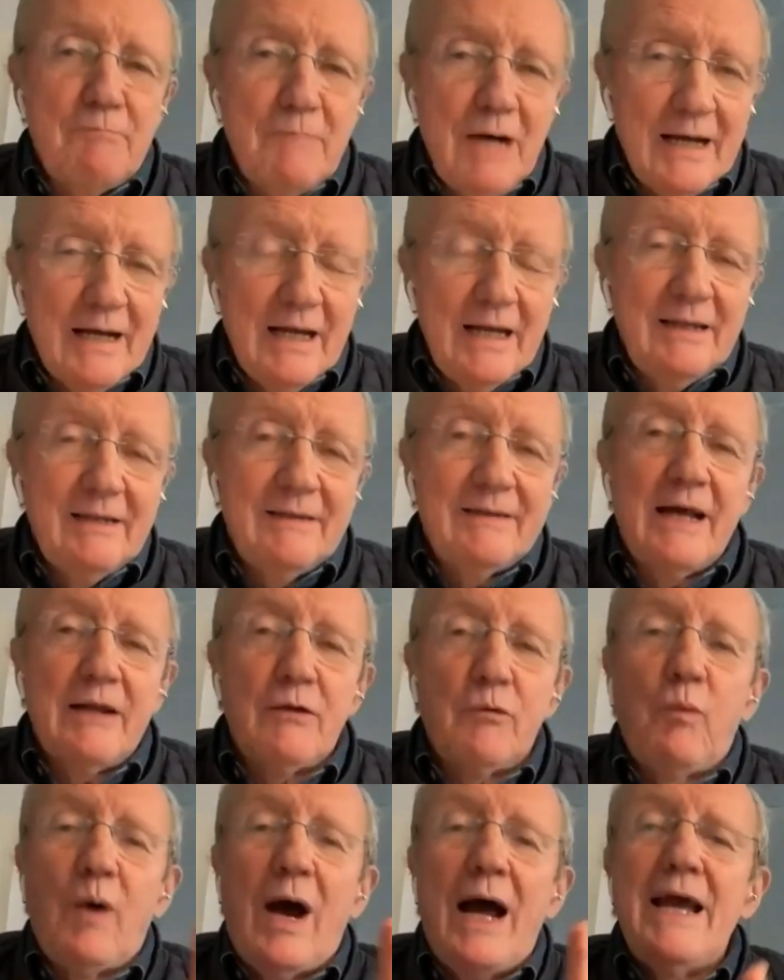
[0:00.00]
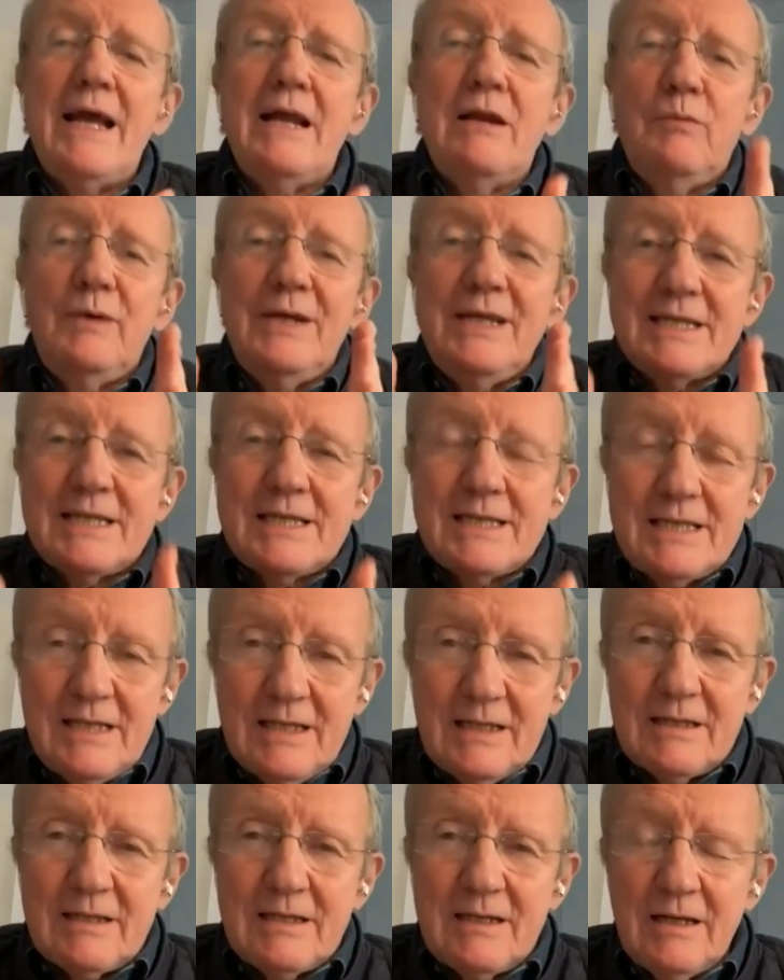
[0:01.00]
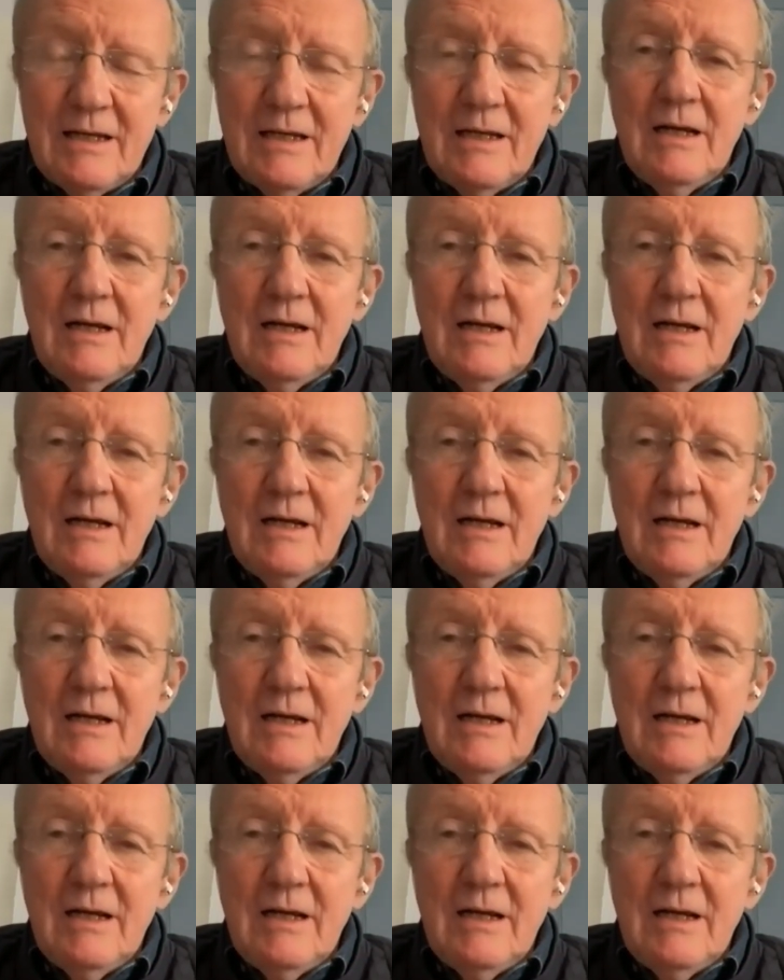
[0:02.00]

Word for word: mind that while we sit